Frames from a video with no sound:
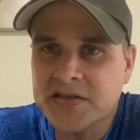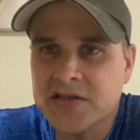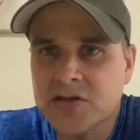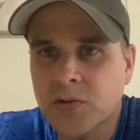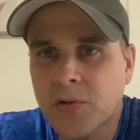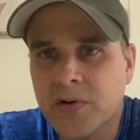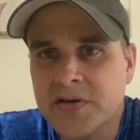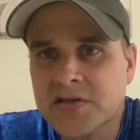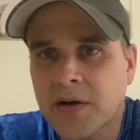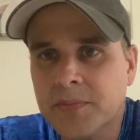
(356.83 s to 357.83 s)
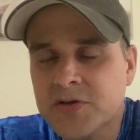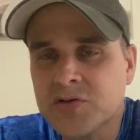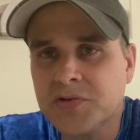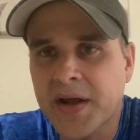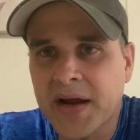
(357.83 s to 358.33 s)
I just ordered some
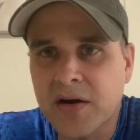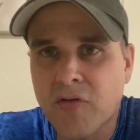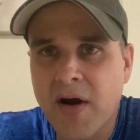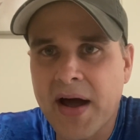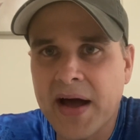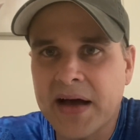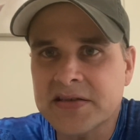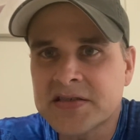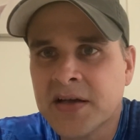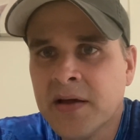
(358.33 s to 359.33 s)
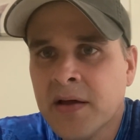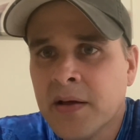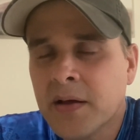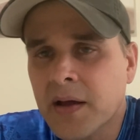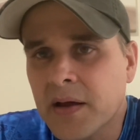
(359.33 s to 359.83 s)
Sudan grass,
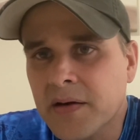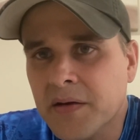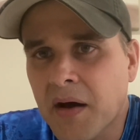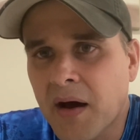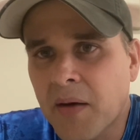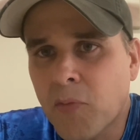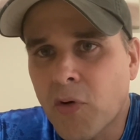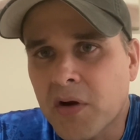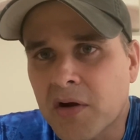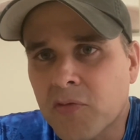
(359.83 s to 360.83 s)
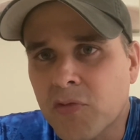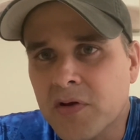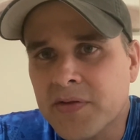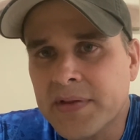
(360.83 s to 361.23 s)
and I'm working with